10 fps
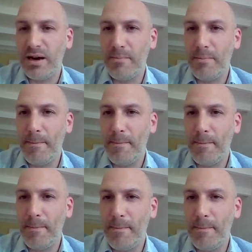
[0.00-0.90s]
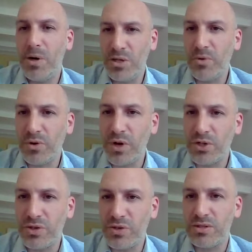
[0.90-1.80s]
are multiple
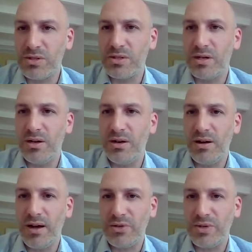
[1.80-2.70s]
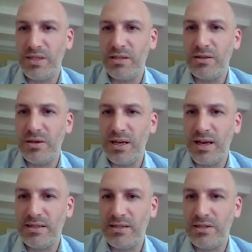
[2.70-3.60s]
questions addressing the
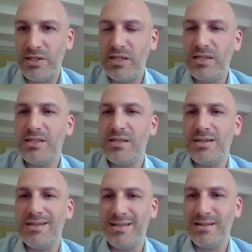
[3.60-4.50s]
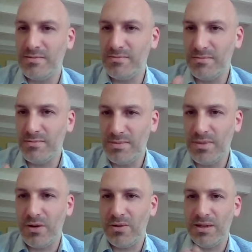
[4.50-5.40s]
SDGs.
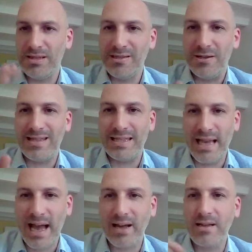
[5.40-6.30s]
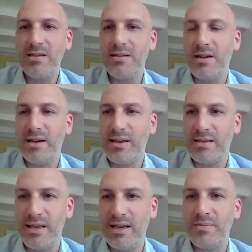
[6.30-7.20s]
It's not tagged, like I
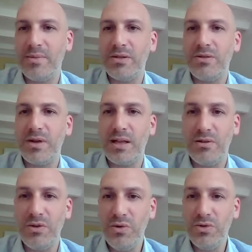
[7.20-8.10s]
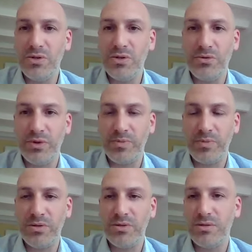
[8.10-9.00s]
said, but you can use your
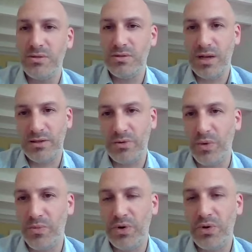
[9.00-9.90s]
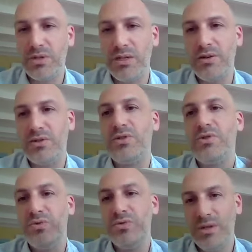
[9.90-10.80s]
response as a report in order
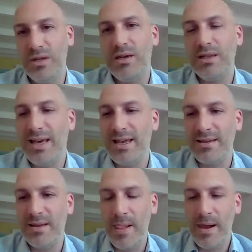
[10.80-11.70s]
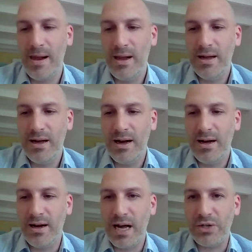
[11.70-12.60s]
to then
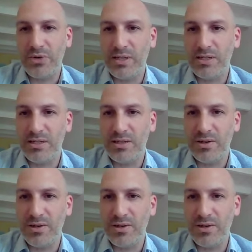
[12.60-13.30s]
address,